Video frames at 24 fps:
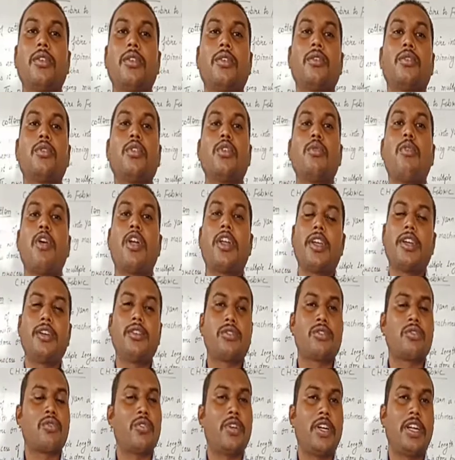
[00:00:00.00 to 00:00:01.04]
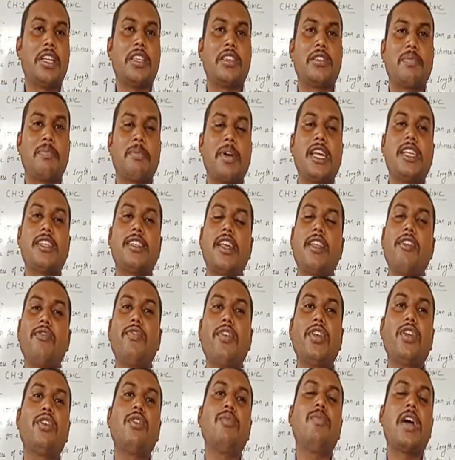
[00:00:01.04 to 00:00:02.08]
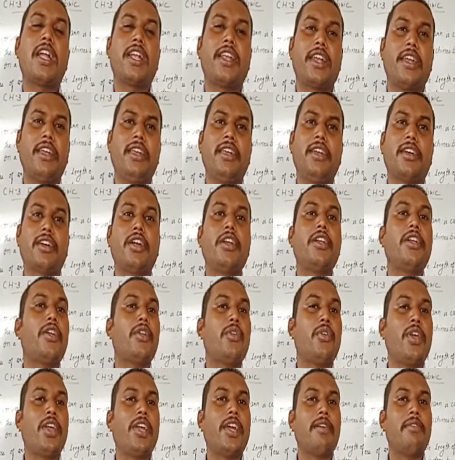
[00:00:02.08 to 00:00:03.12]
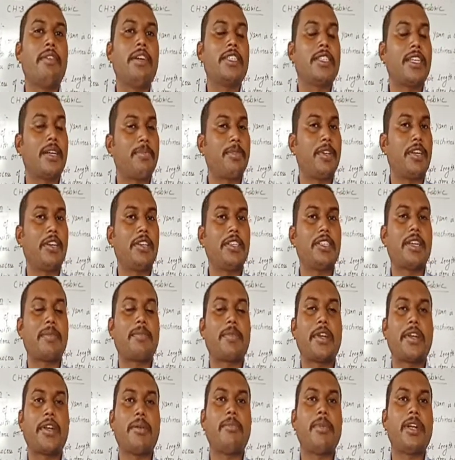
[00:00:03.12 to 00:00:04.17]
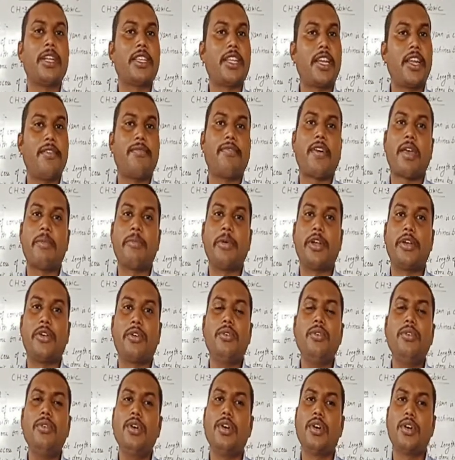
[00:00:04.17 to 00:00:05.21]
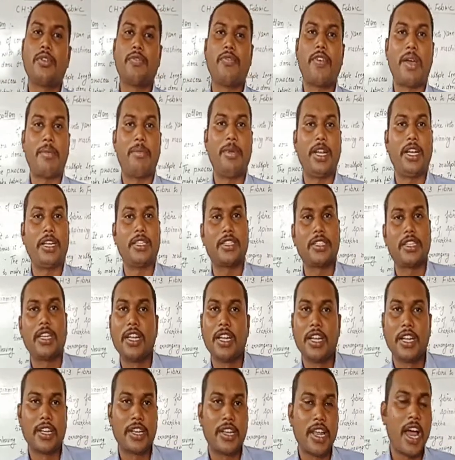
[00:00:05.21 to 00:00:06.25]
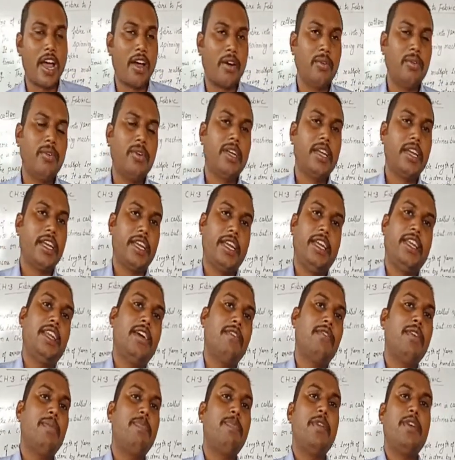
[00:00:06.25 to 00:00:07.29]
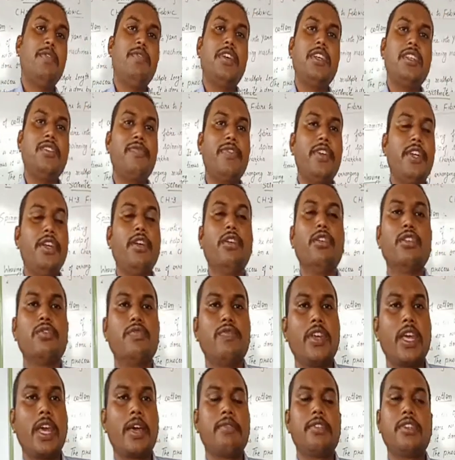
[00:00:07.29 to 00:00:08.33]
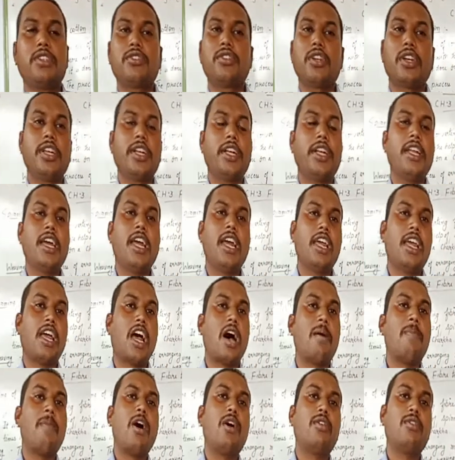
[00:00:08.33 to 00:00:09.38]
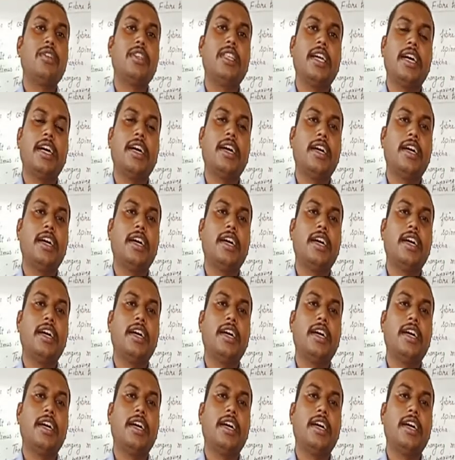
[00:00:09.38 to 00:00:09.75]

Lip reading: Good morning students, myself Vinod Bhatti, continuing our chapter number 3, fiber to fabrics. Now, in our previous videos we have studied about the